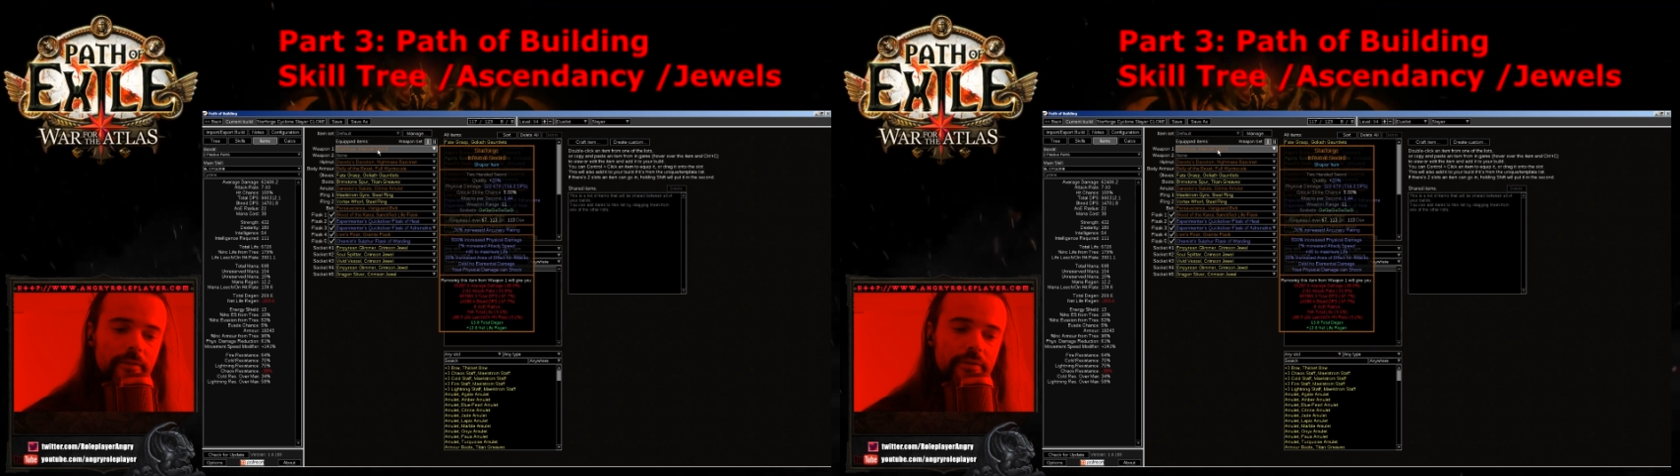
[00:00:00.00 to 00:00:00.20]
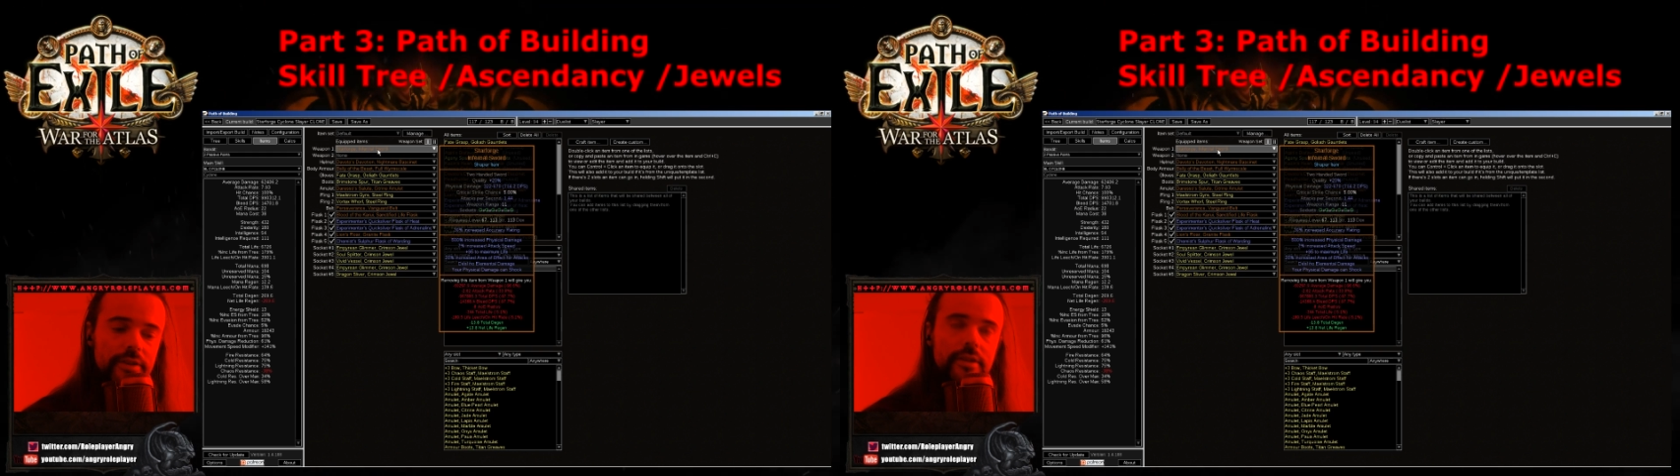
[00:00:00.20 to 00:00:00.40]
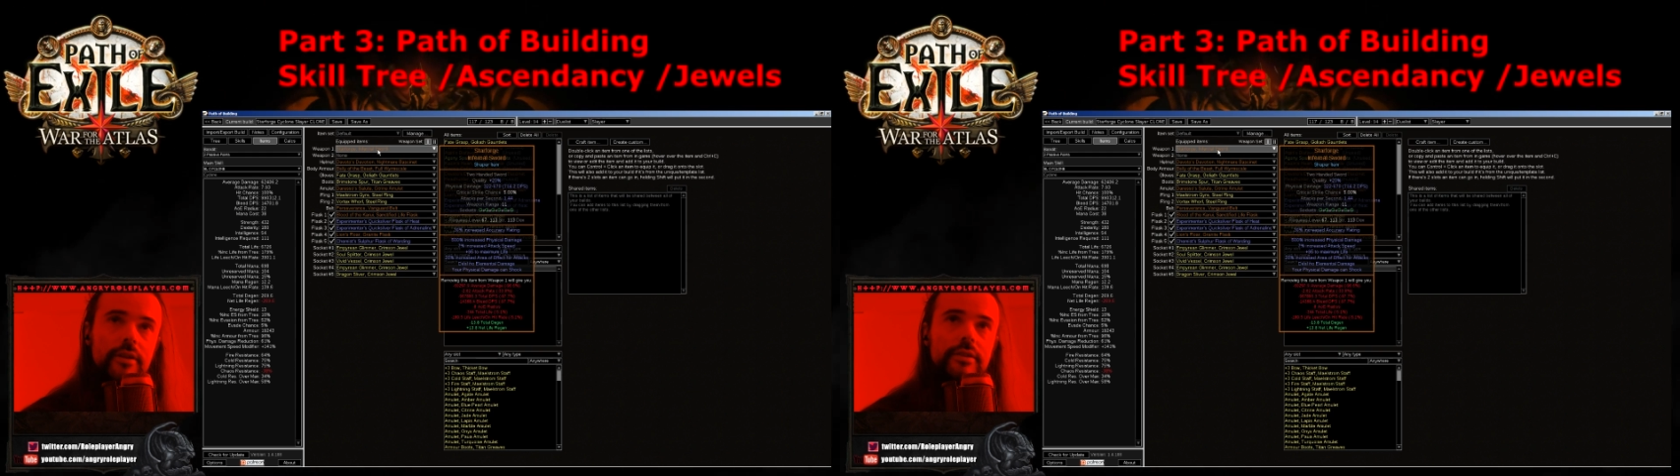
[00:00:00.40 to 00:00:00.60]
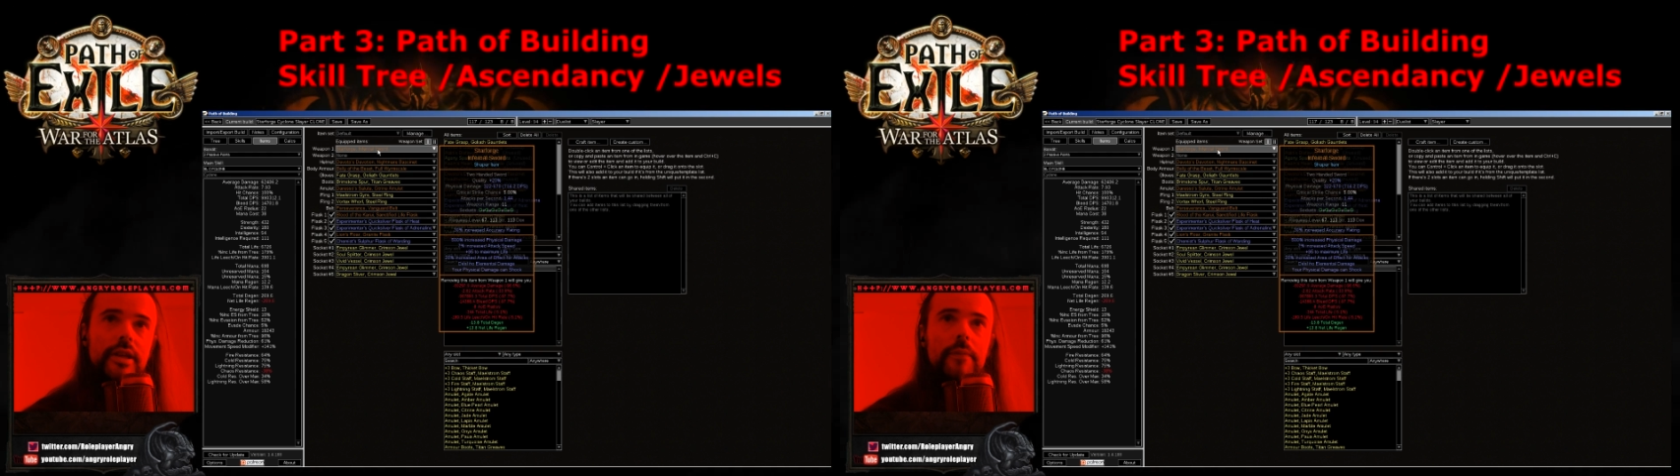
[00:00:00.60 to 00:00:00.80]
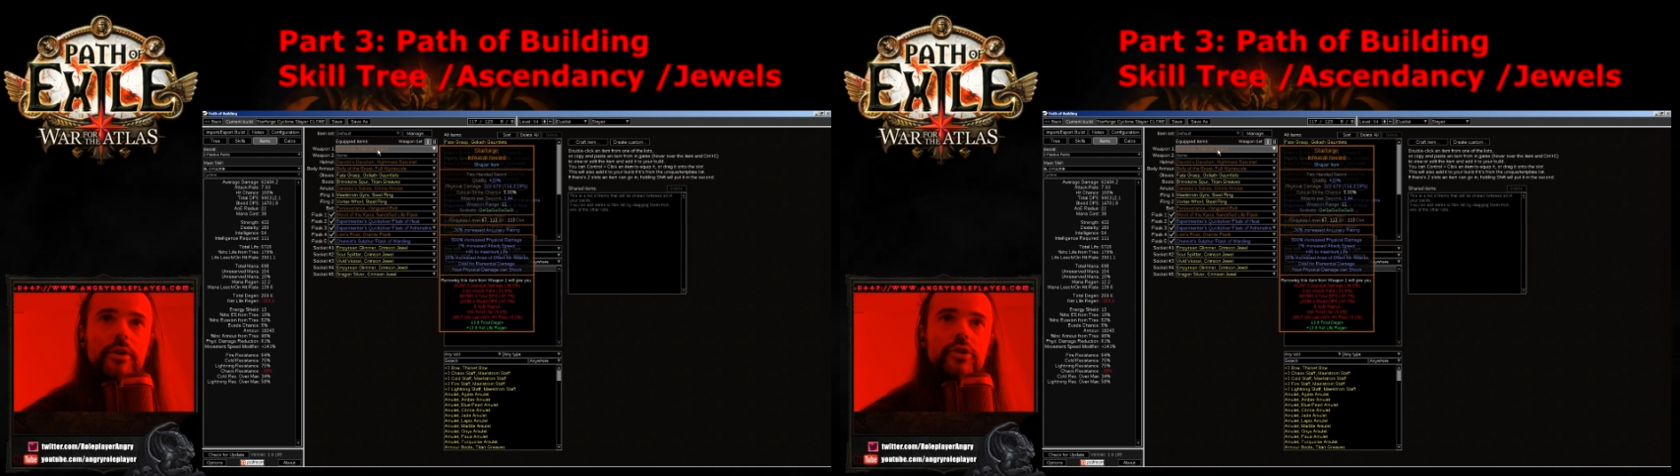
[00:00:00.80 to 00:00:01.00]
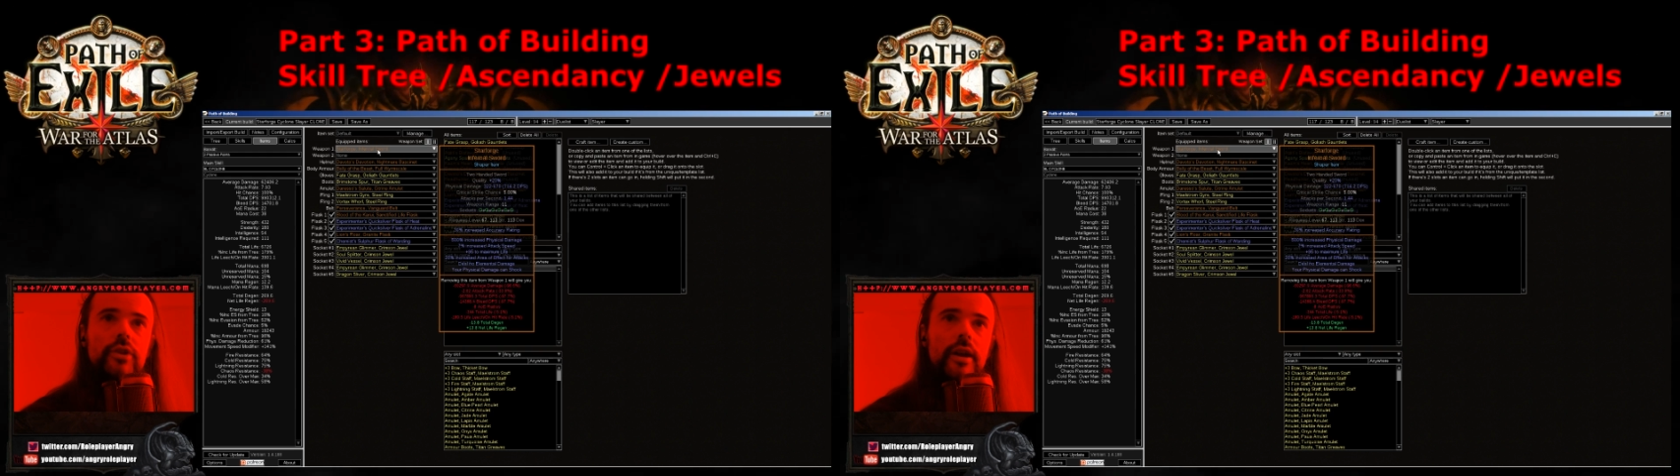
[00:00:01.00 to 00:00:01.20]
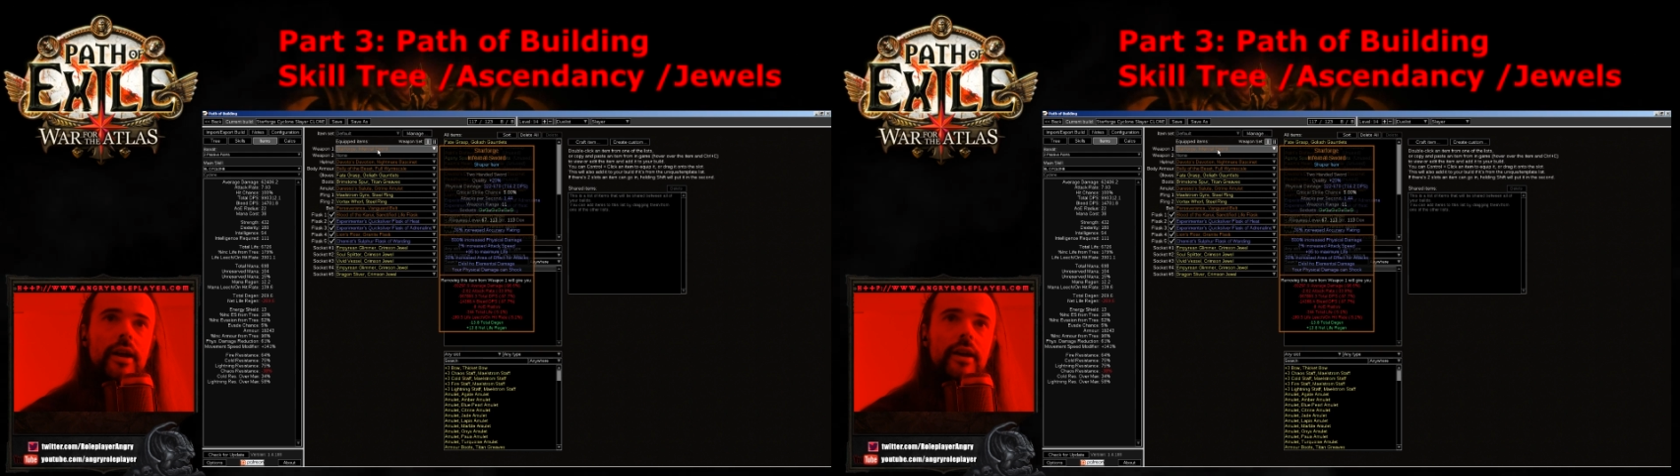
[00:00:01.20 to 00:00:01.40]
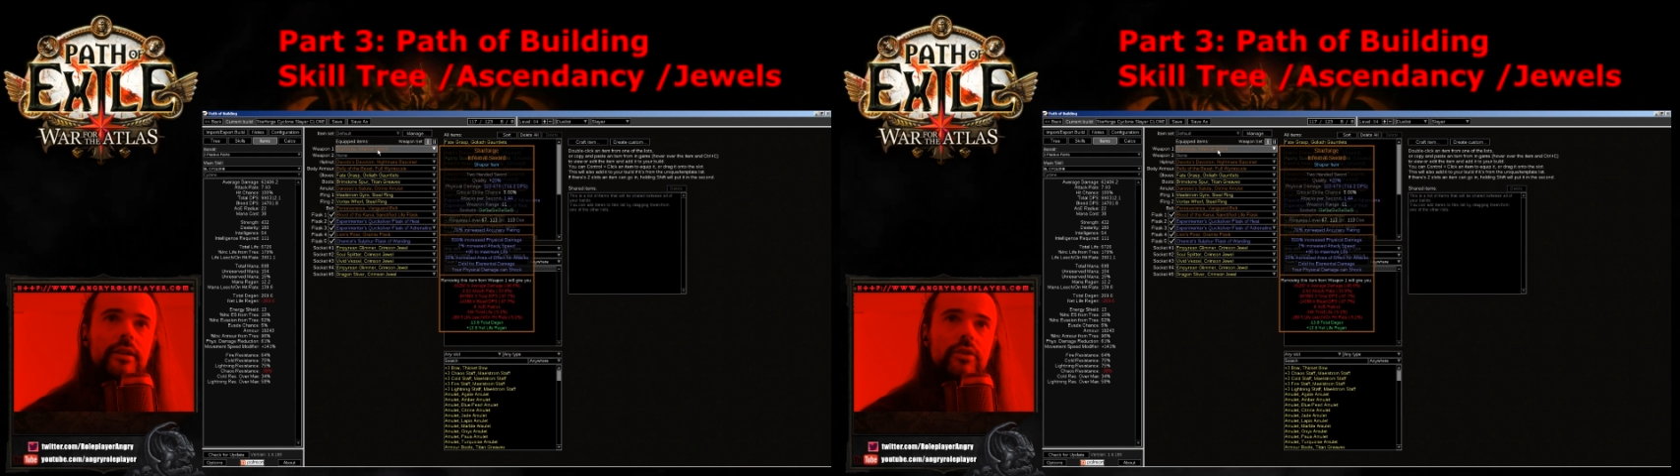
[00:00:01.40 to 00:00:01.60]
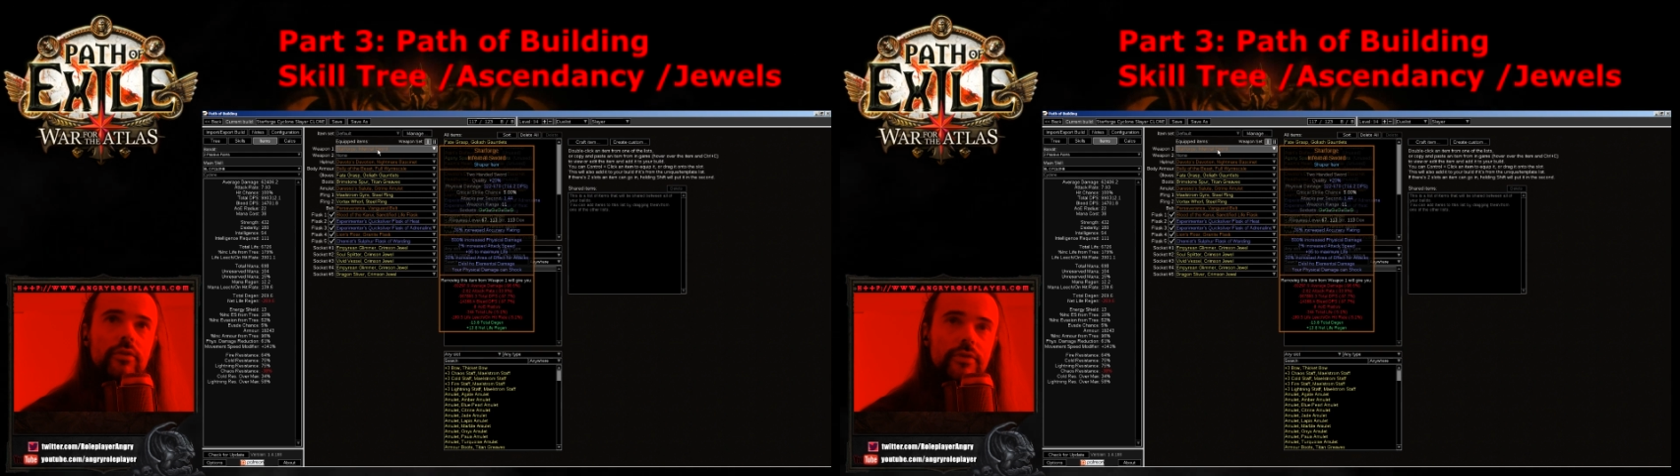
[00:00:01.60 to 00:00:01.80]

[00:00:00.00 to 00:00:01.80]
physical damage, and your